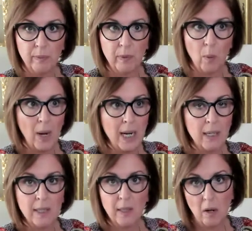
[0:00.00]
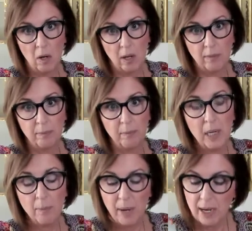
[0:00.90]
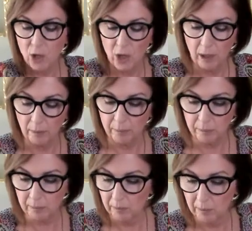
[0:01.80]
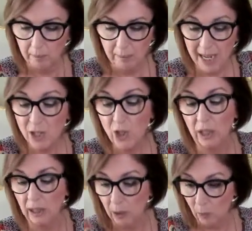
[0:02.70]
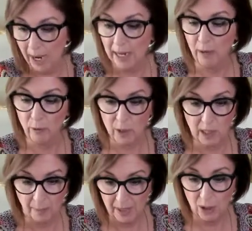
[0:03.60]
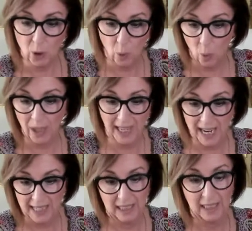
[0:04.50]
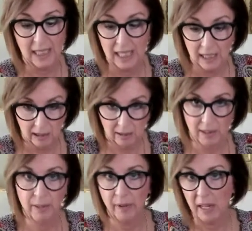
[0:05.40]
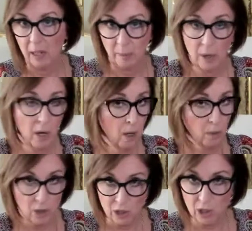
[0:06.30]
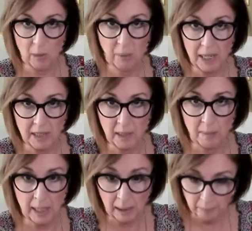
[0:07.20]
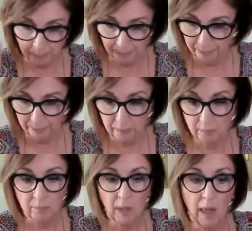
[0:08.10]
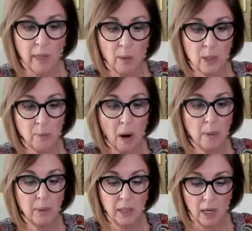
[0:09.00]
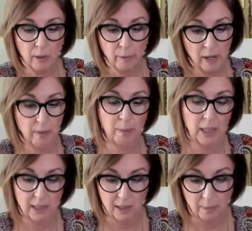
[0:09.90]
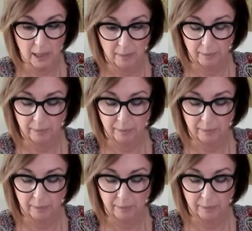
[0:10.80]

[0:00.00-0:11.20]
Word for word: The wait is on. Being patient. Patiently waiting for something to organically develop, which is a good place to be, and though it's probably not your favorite place to be.